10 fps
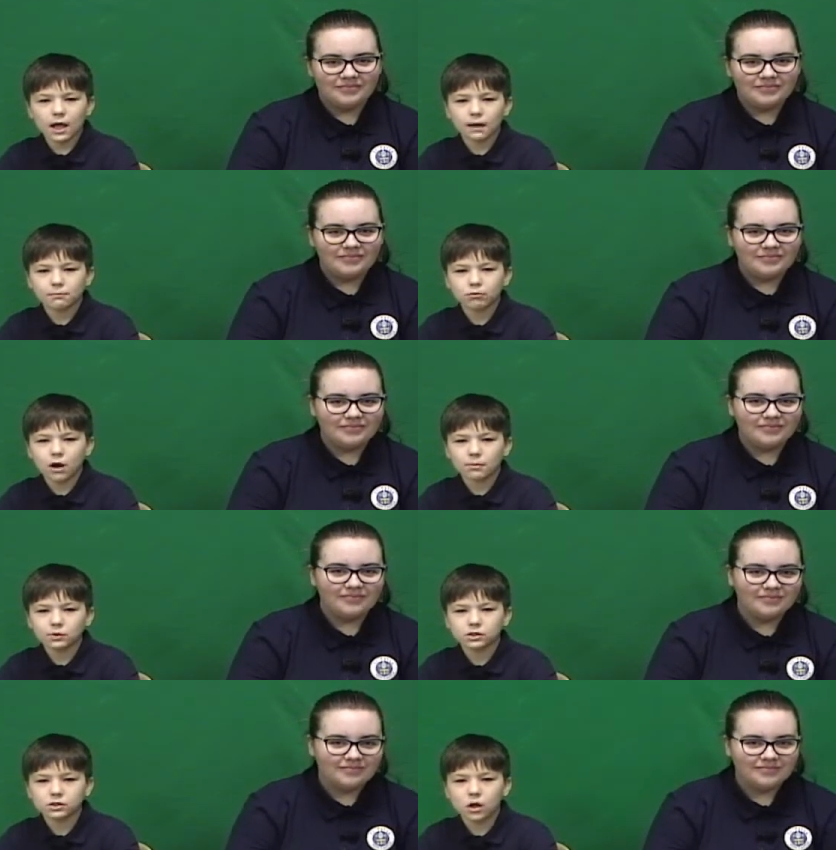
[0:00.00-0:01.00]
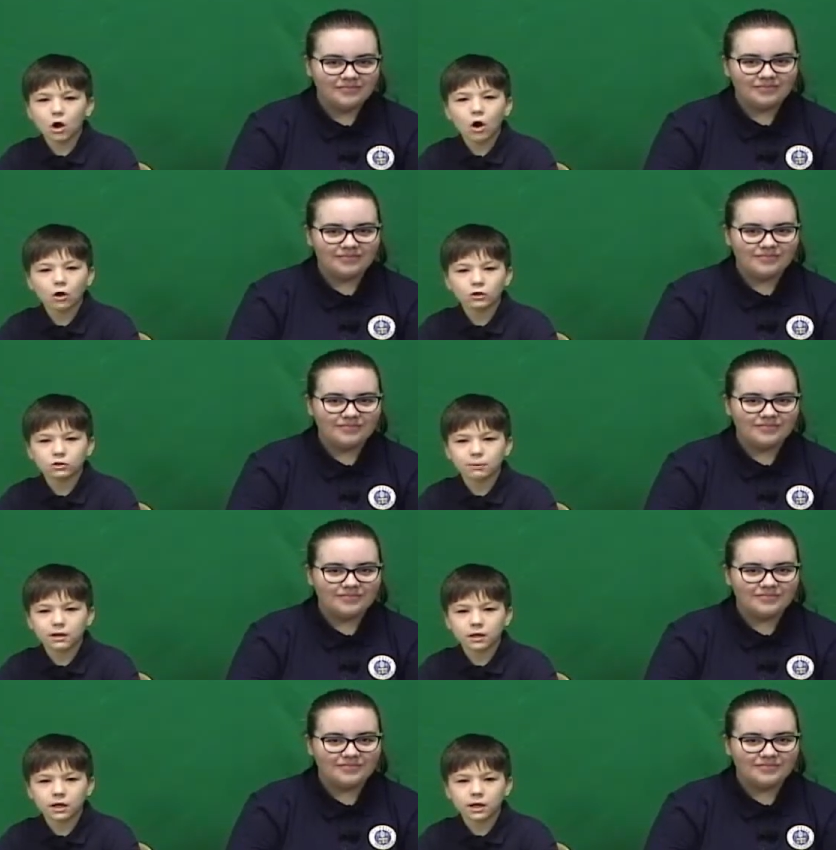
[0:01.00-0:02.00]
Speaker 1: and promised honors
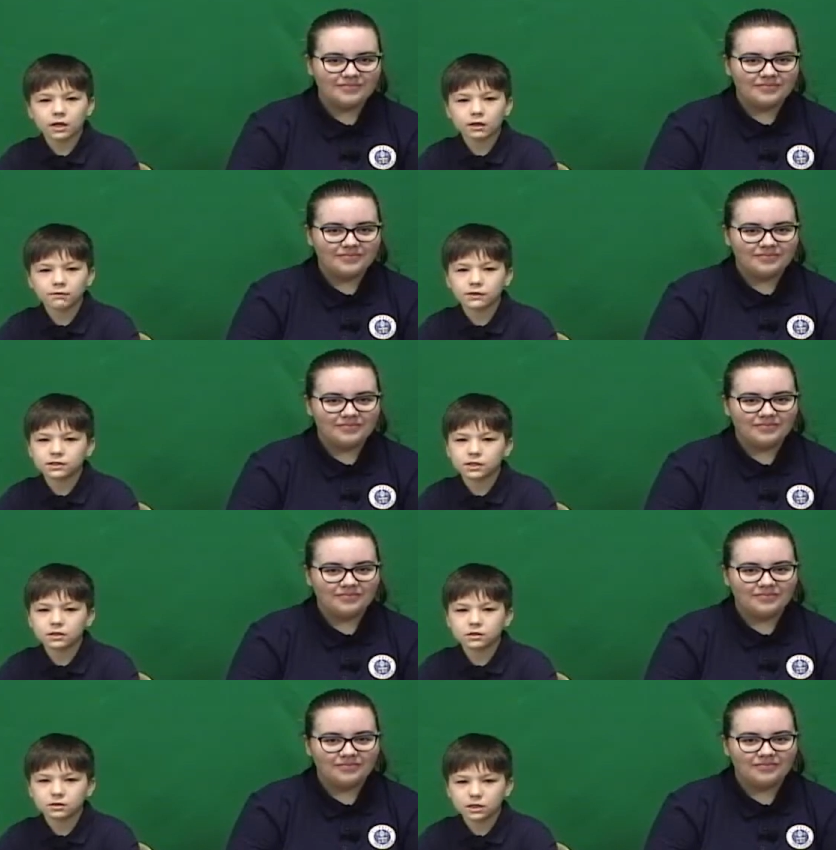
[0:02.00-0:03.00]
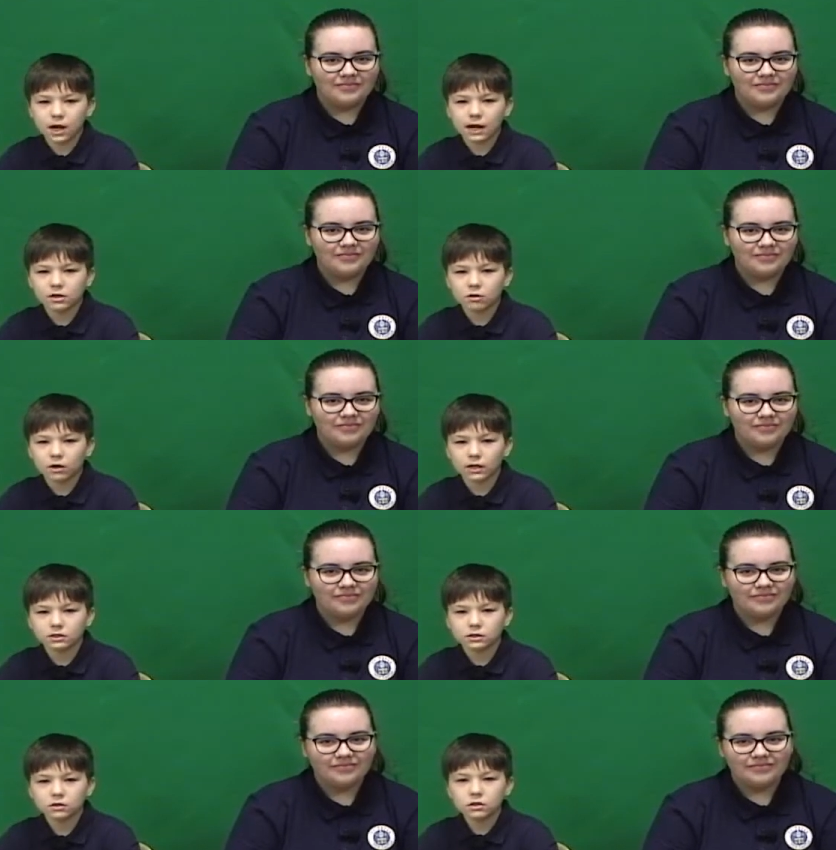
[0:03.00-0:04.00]
by the king if he de- denied
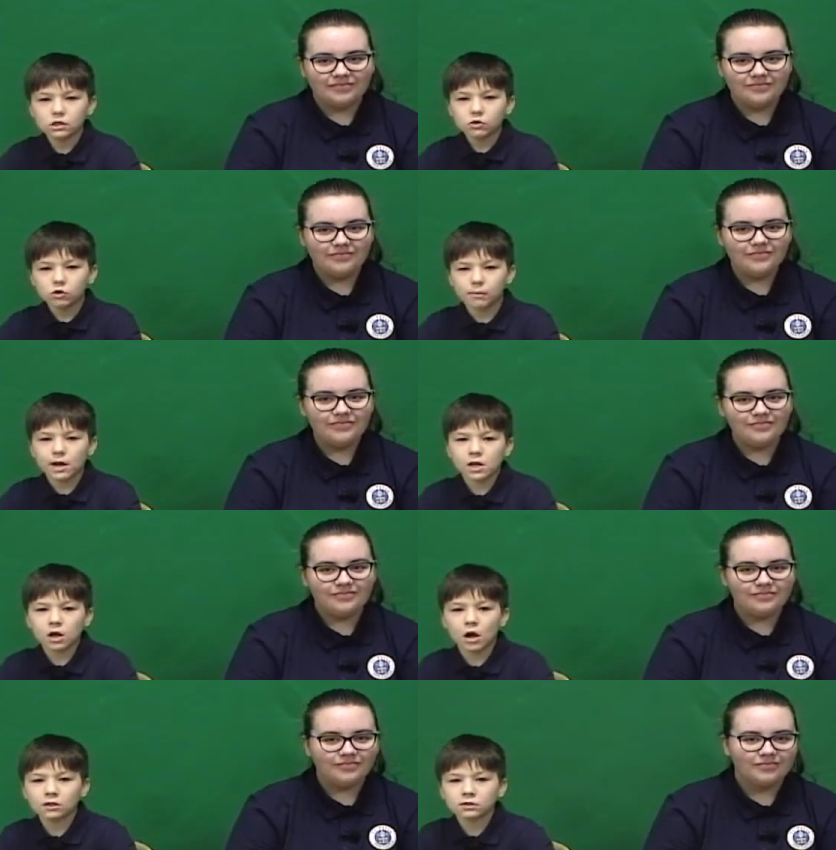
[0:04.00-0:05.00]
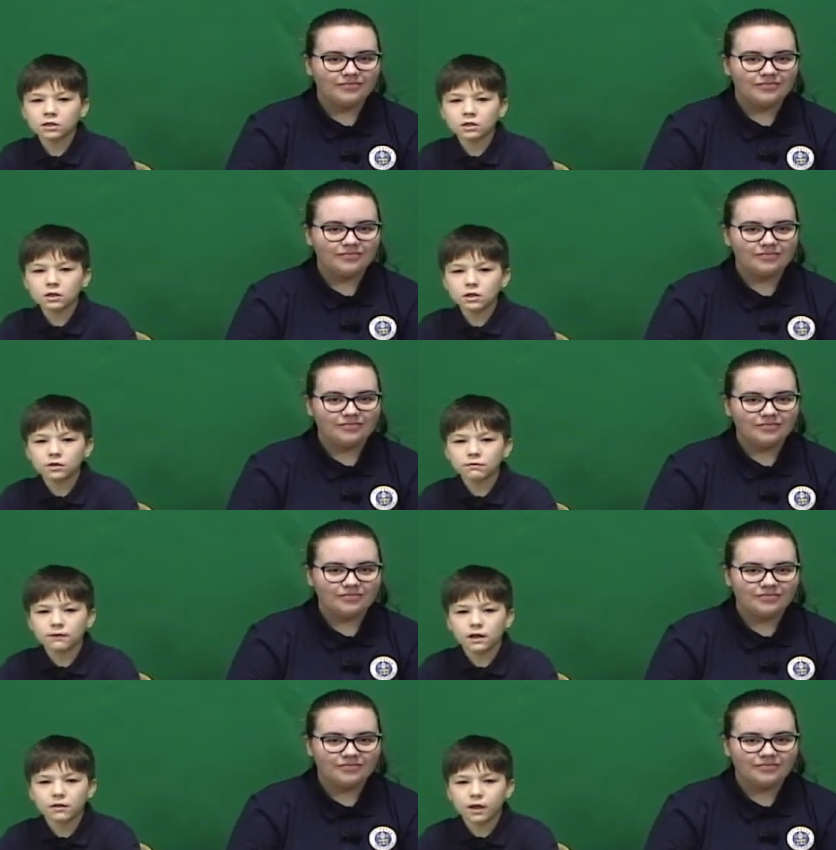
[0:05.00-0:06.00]
Christ. Remaining constant in the
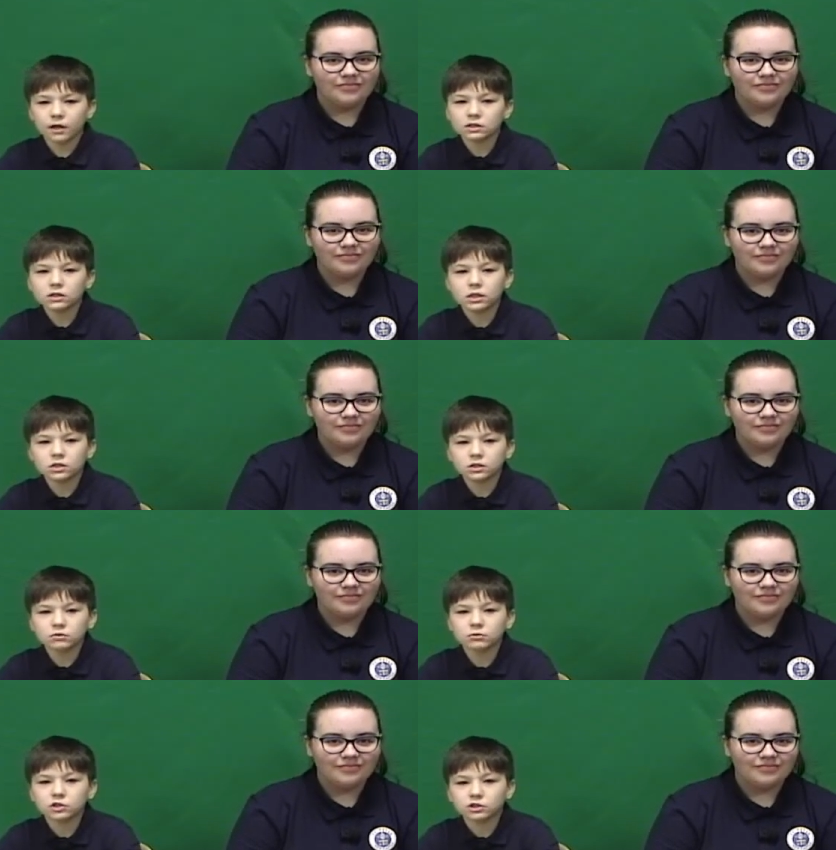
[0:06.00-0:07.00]
faith, Anastasius was